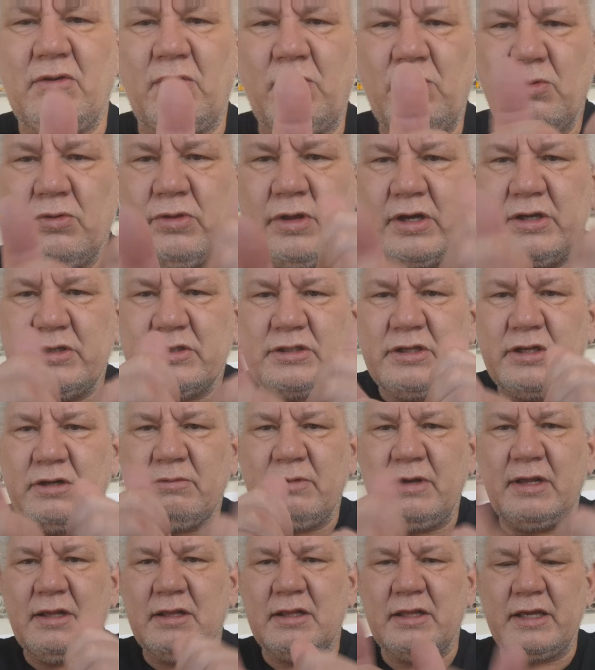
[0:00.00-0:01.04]
All those little
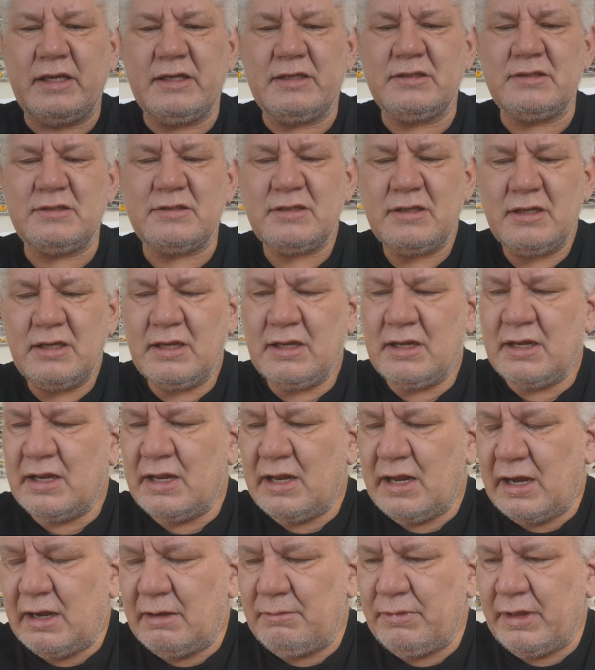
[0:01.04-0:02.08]
wee things,
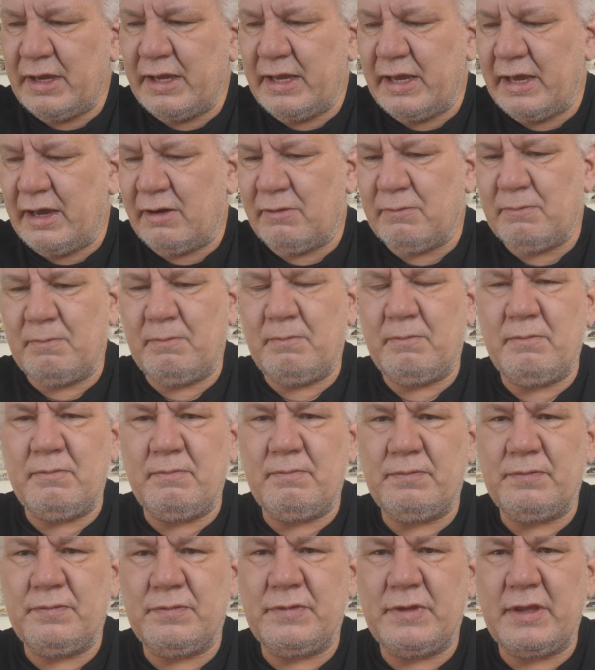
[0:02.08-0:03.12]
they help
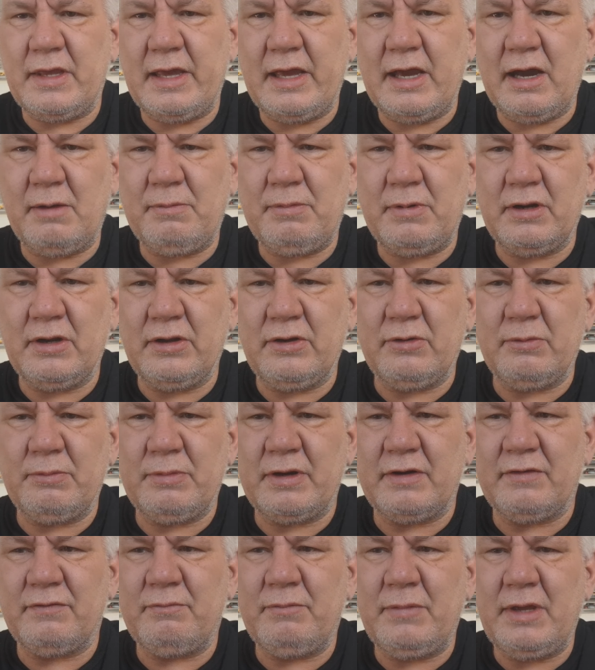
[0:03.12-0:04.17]
a little
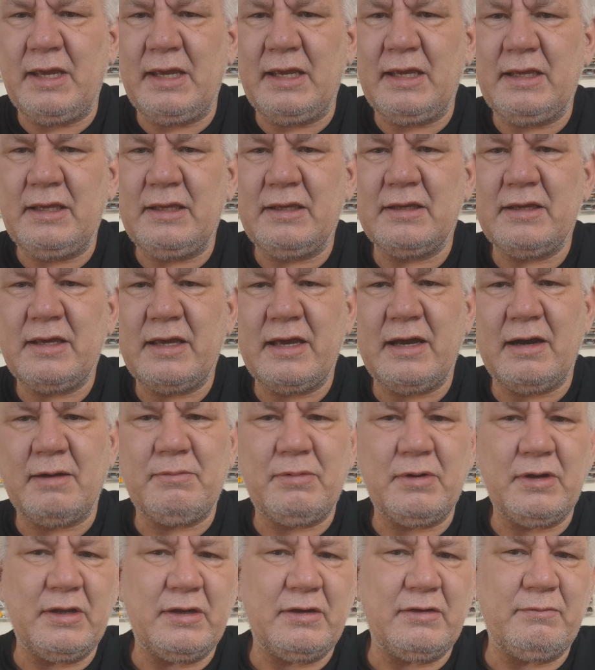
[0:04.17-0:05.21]
bit of me, help
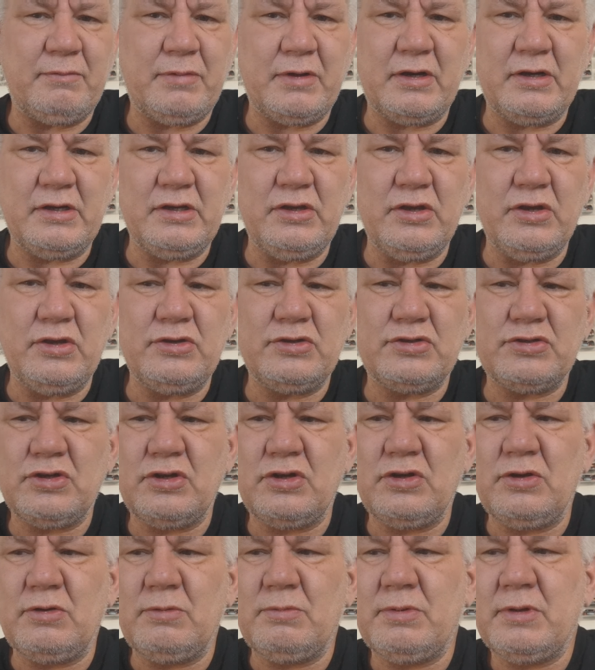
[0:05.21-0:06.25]
a little bit of
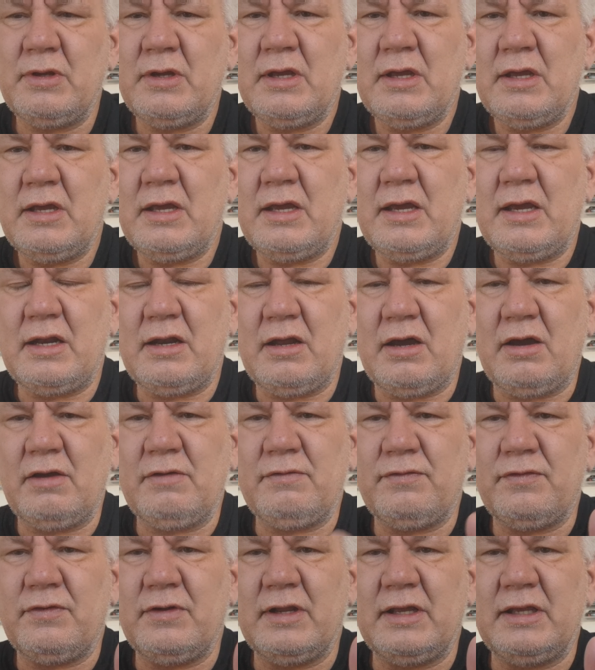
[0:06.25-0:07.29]
YouTube, and
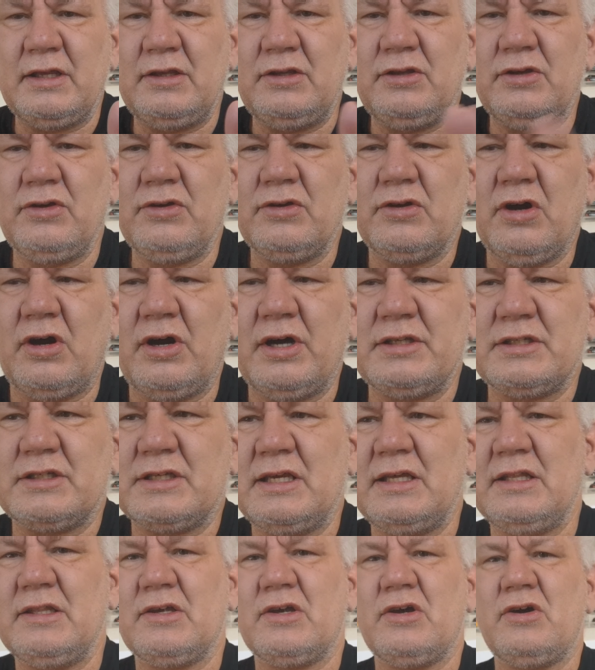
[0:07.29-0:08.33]
hopefully you guys
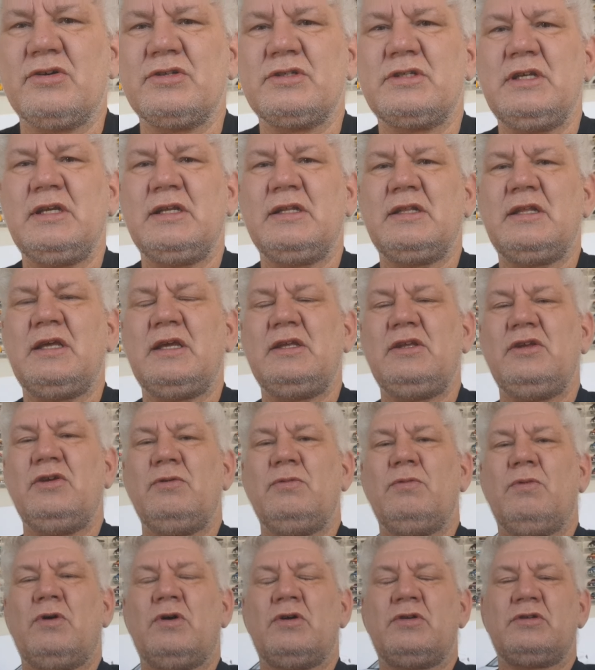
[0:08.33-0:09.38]
get the content that
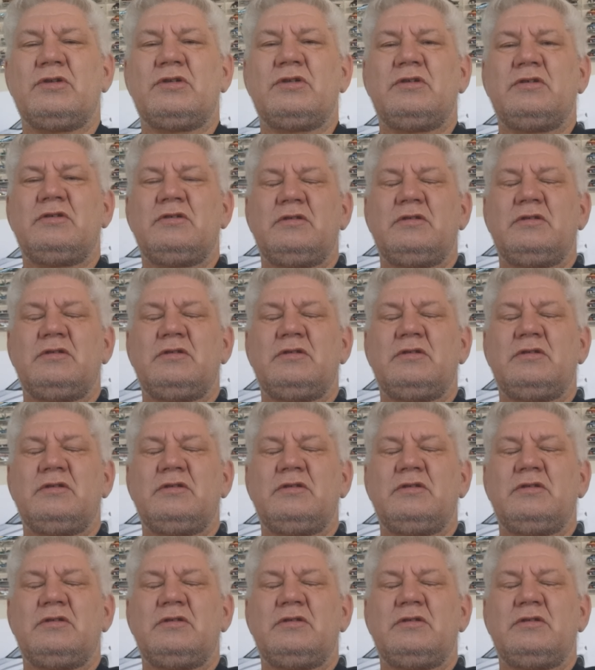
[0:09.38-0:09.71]
you want.